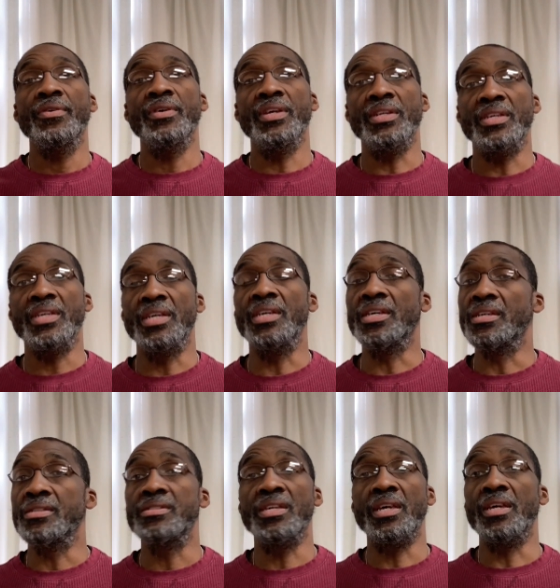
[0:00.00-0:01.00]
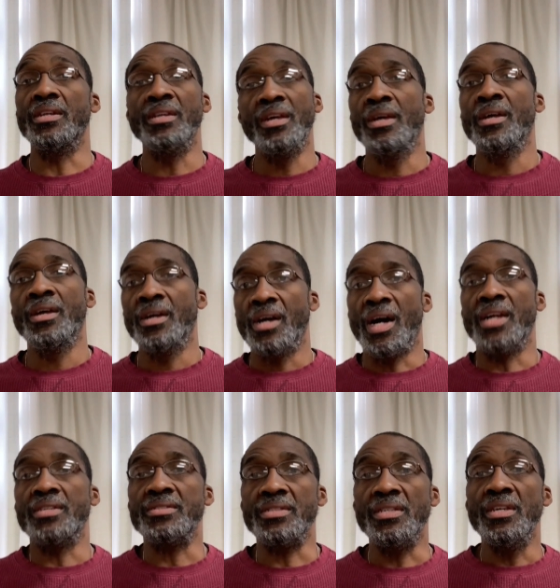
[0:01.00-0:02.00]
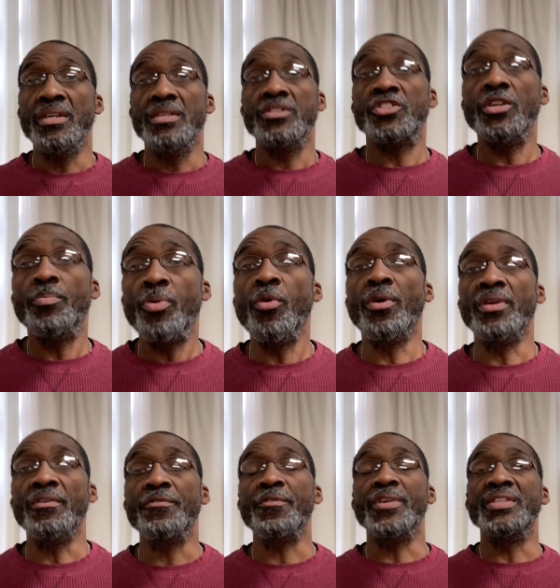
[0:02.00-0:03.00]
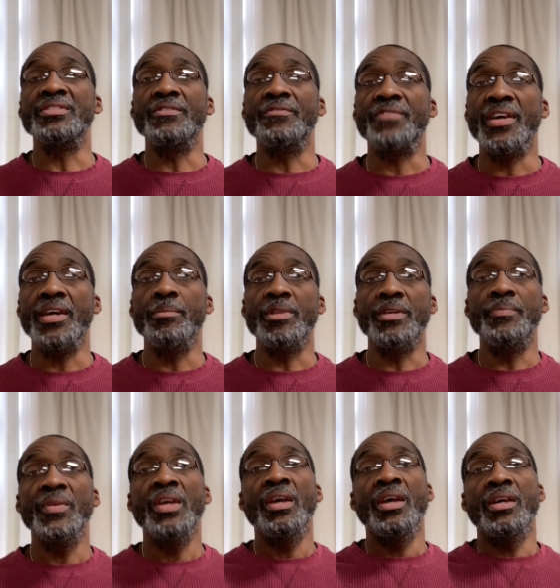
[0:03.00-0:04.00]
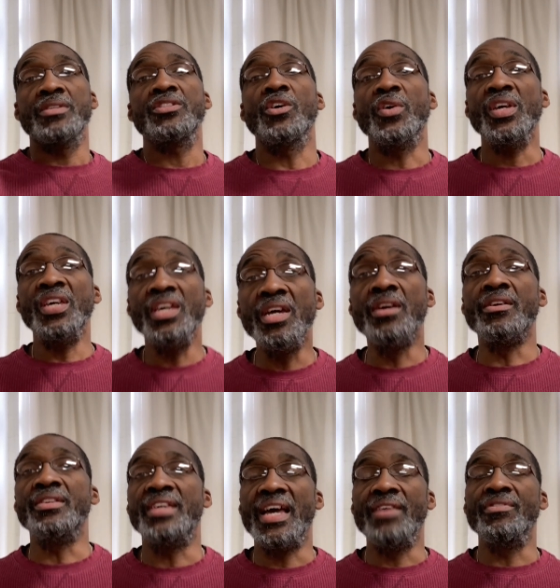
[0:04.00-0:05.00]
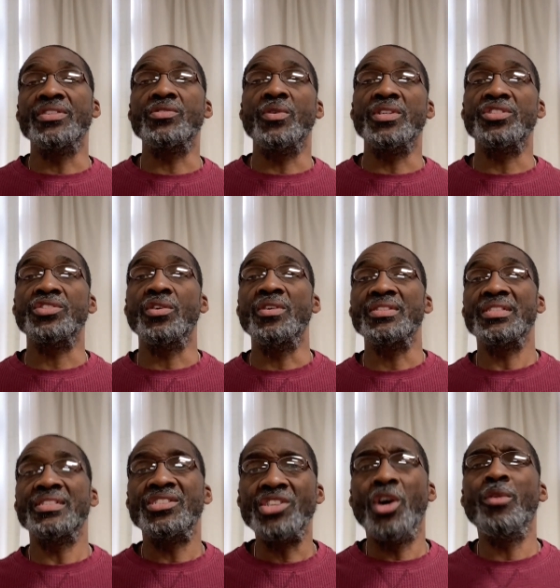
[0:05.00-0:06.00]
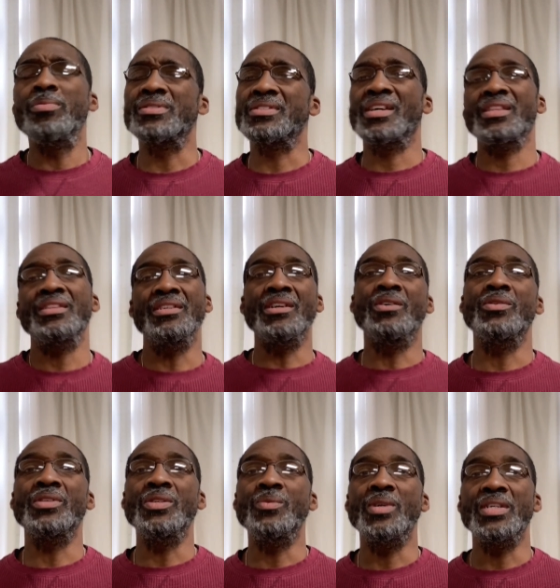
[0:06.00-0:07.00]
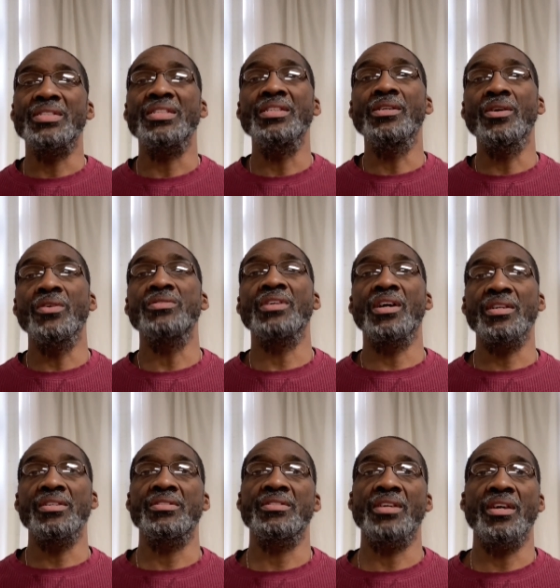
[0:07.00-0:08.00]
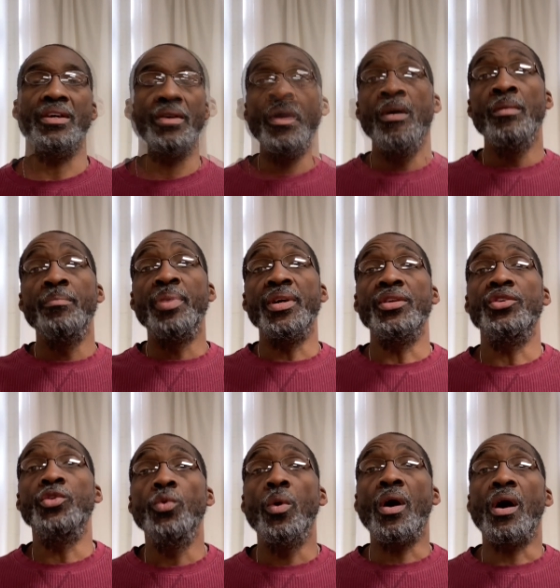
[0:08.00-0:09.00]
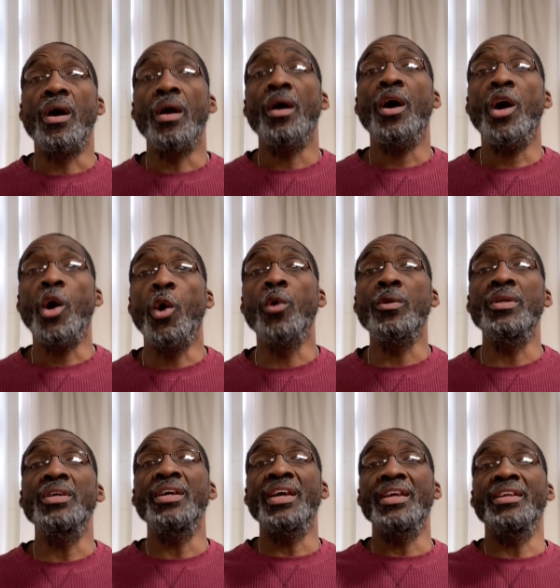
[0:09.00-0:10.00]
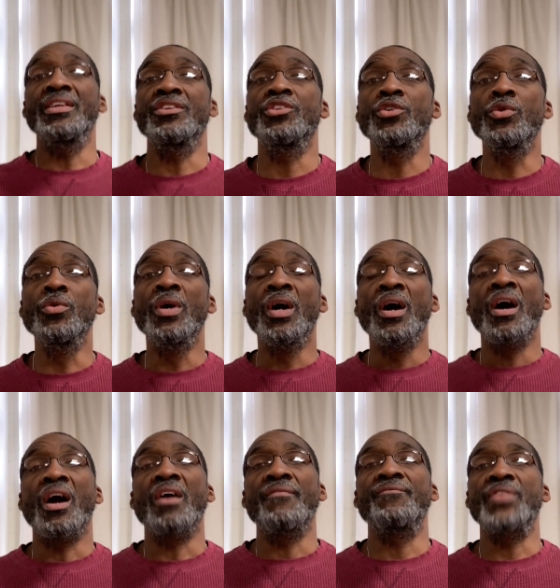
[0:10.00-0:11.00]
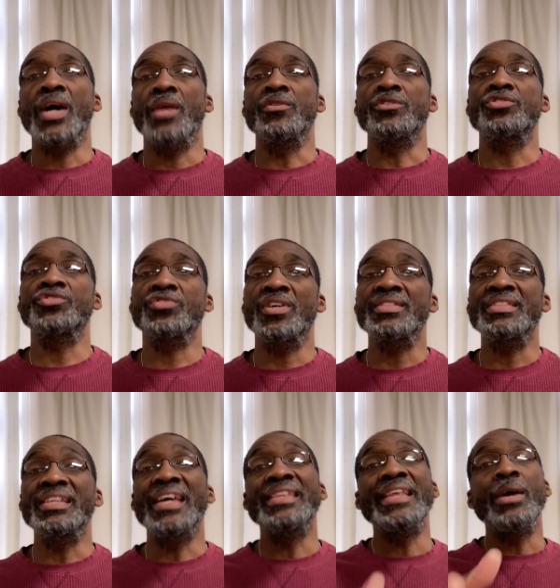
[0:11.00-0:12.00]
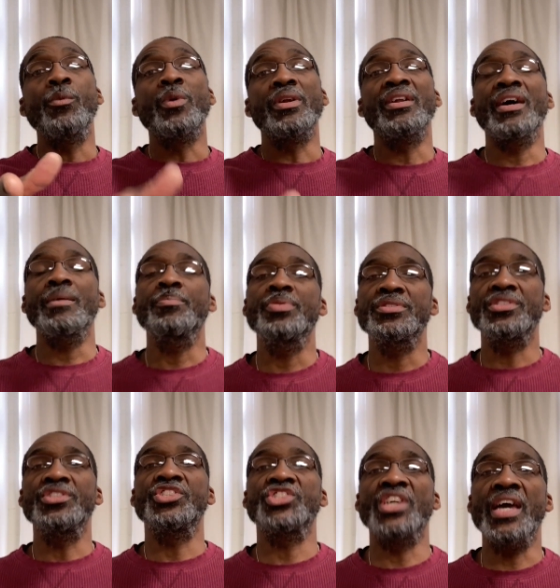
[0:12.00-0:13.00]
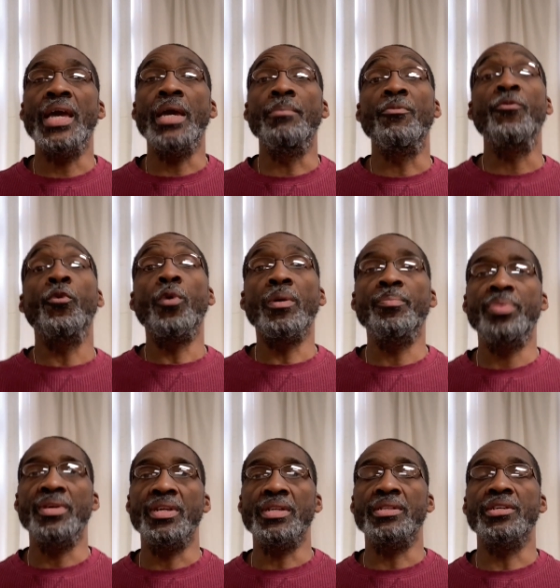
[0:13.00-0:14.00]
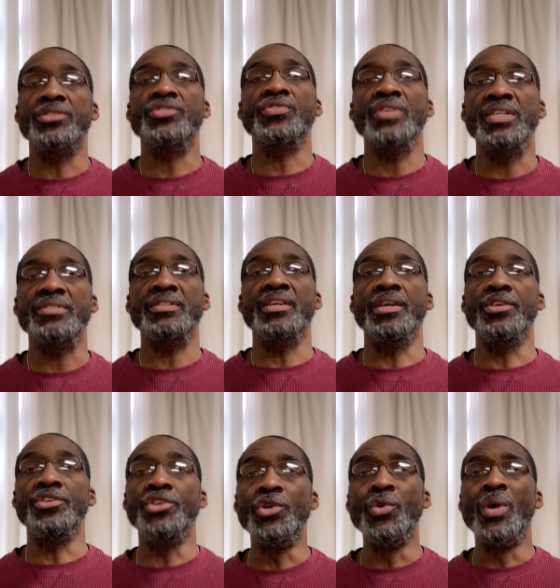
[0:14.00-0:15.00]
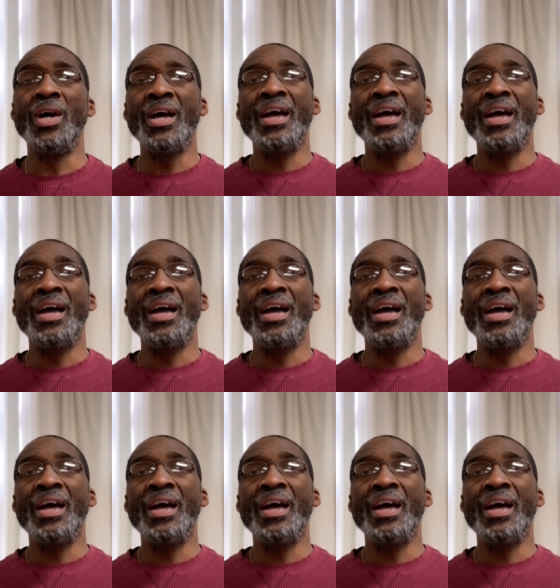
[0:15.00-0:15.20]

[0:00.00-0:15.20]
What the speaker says: and kids and, honestly, support of friends and family. And so here, David is going to show us that Job is not the only one, as he goes on to say, but you are holy, and in you our fathers trusted, and they were not put to shame for putting their trust in you.